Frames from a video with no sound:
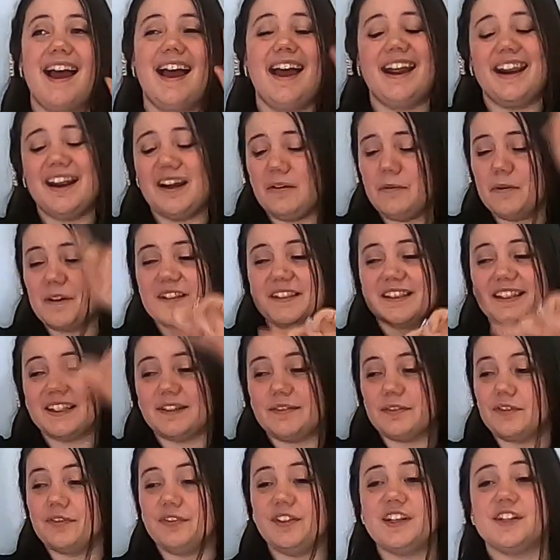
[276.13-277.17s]
And I wasn't
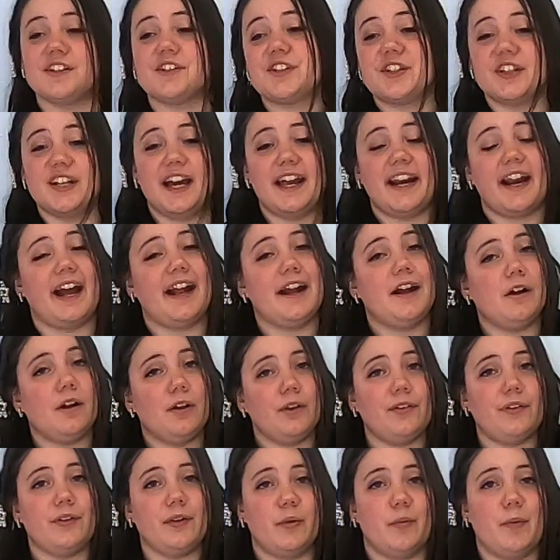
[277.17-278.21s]
even finished yet. I
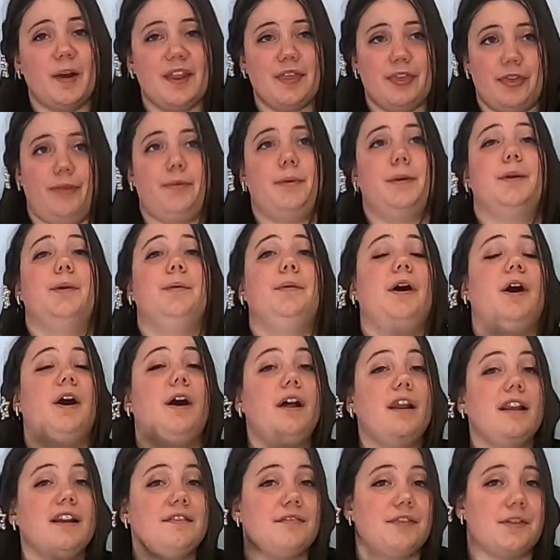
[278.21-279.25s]
also went through
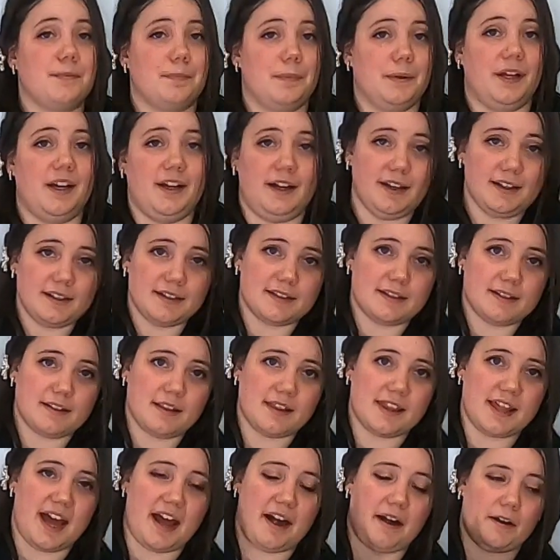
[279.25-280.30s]
all of the blogs
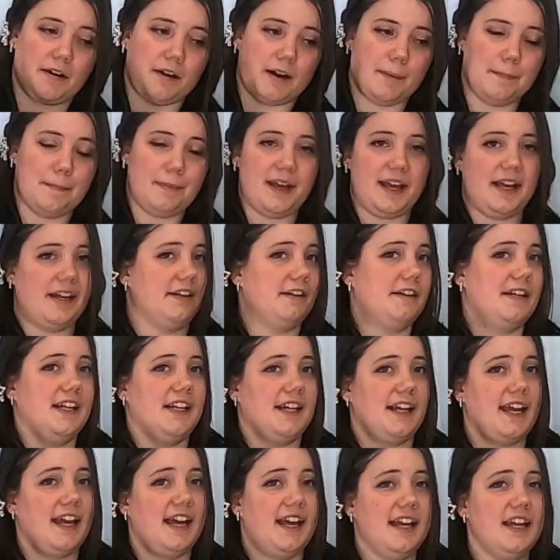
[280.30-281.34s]
that are on Bay
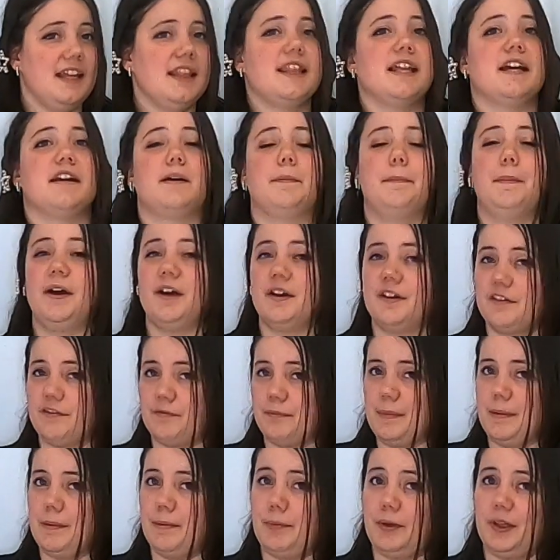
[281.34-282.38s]
Area K that are part
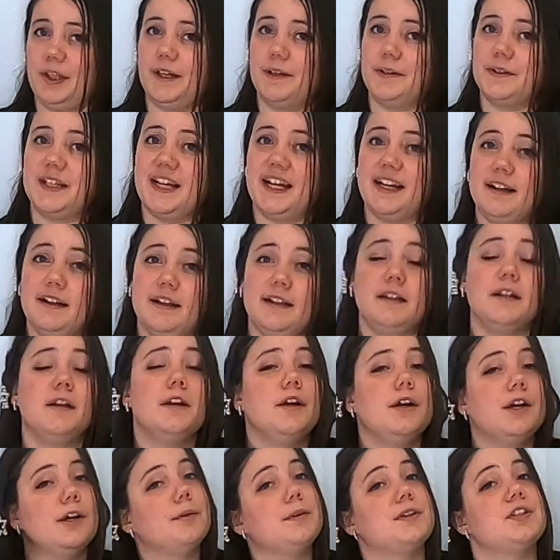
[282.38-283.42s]
of Biblioteca,
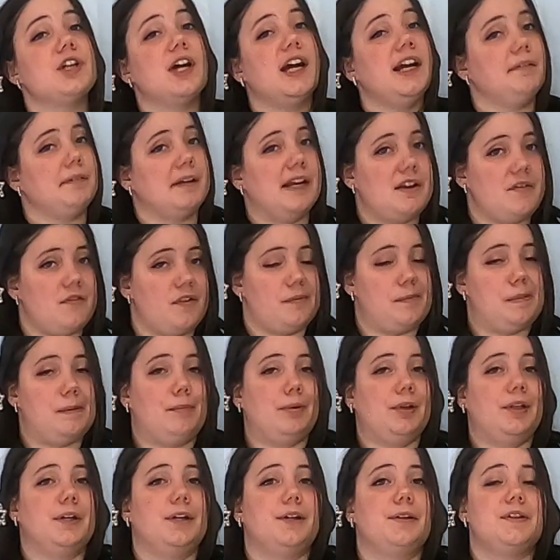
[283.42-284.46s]
which I write for
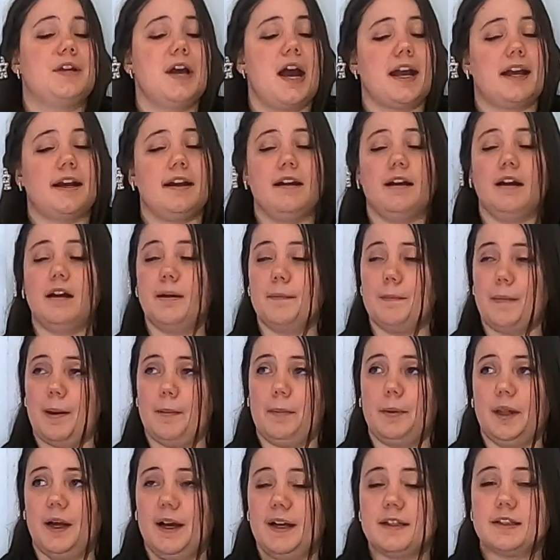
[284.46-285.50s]
Biblioteca on my
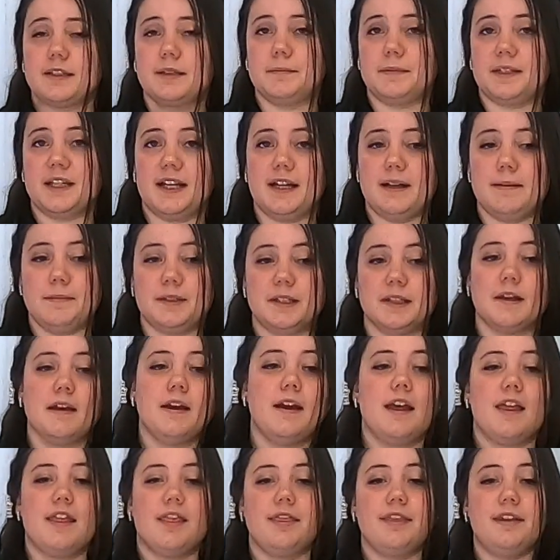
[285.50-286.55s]
blog sometimes.
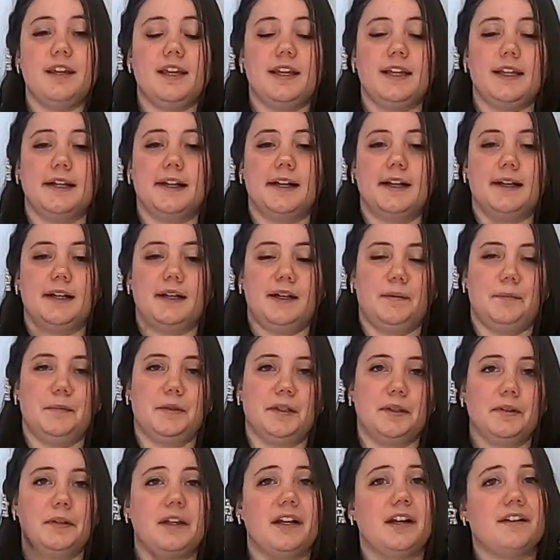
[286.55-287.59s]
The
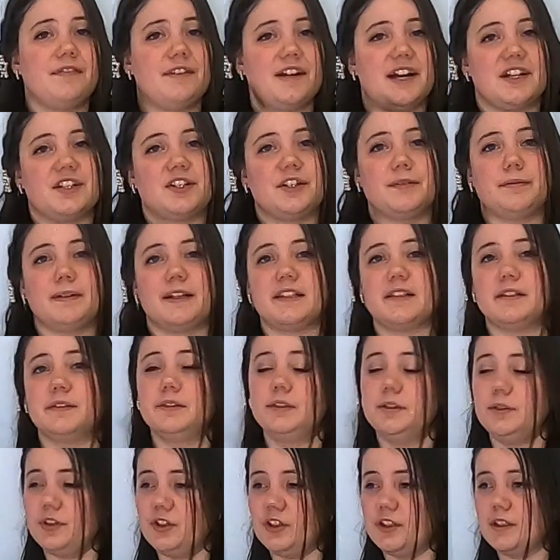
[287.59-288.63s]
Lolita Fashion
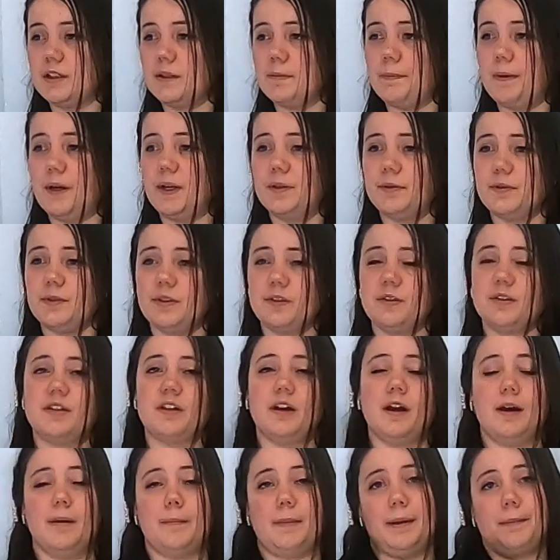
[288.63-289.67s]
Resolutions post
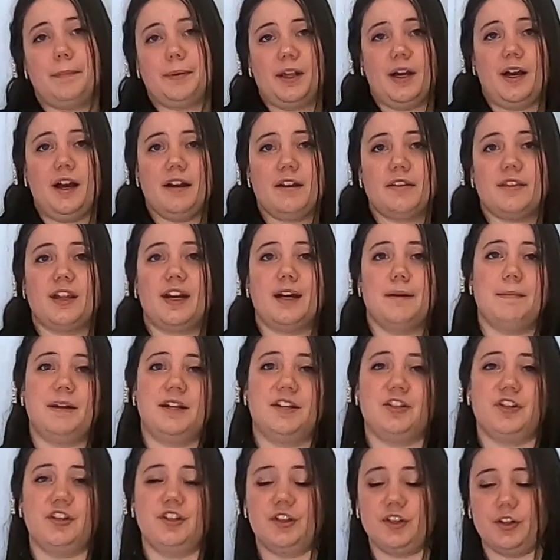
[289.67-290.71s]
on my blog that I
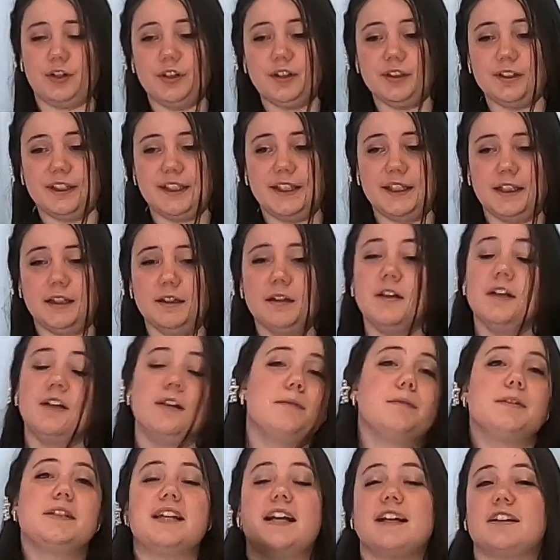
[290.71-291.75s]
mentioned earlier
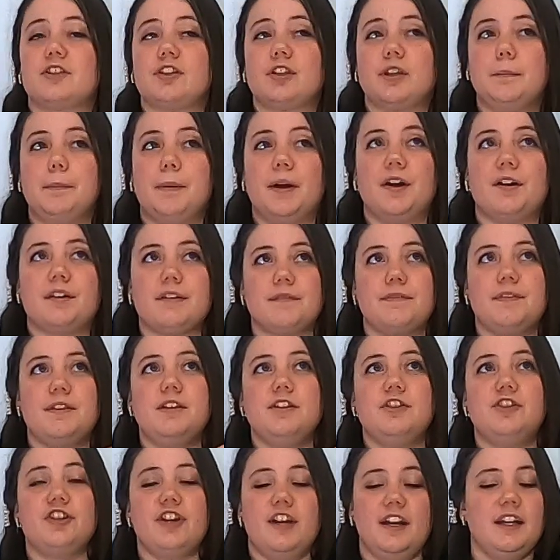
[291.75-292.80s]
was actually part of
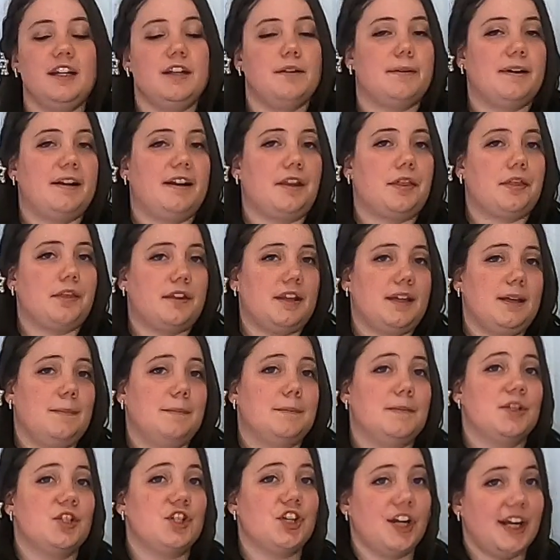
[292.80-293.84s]
the January
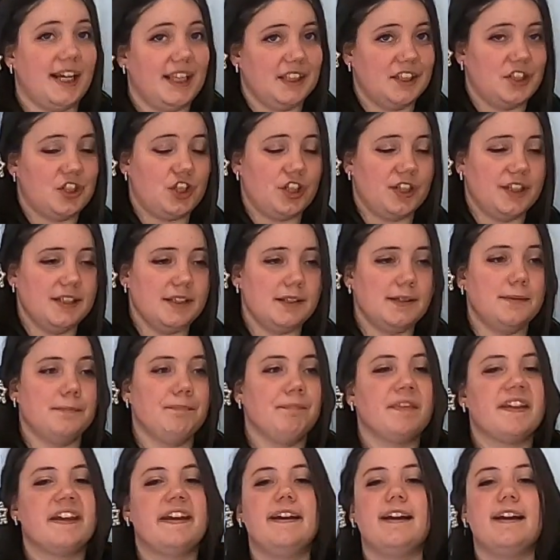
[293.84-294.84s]
theme challenges.